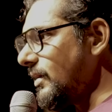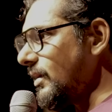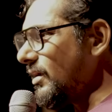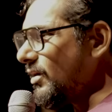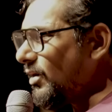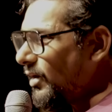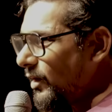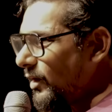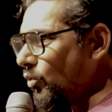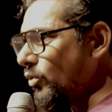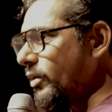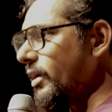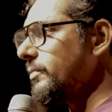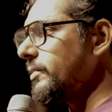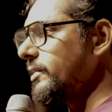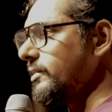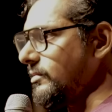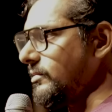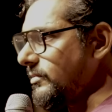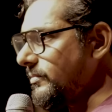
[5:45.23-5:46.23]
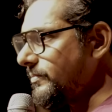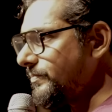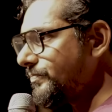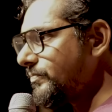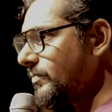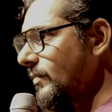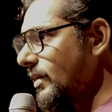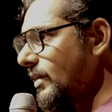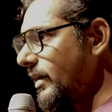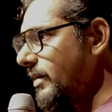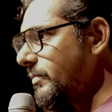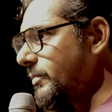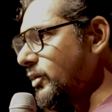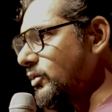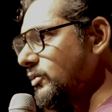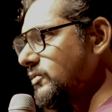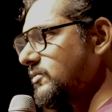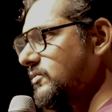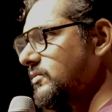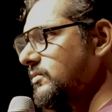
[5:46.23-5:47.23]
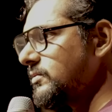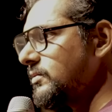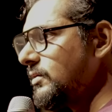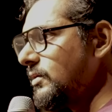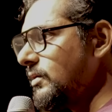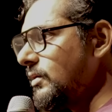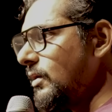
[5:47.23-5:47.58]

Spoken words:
okay player, right? Because